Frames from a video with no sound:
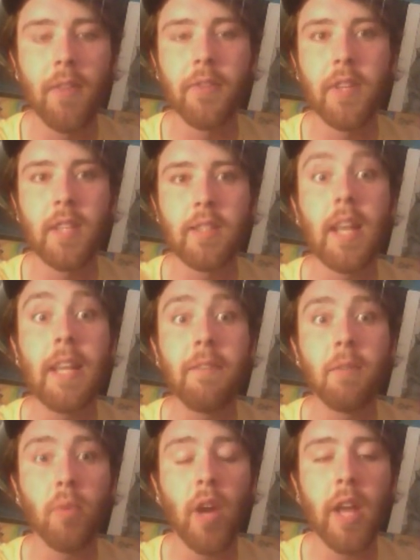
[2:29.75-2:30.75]
then things get
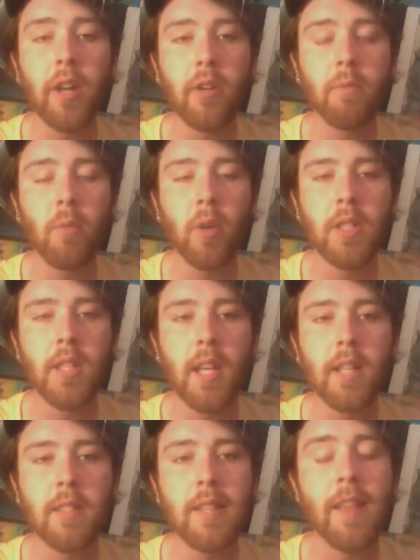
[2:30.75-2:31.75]
even brighter and more intense,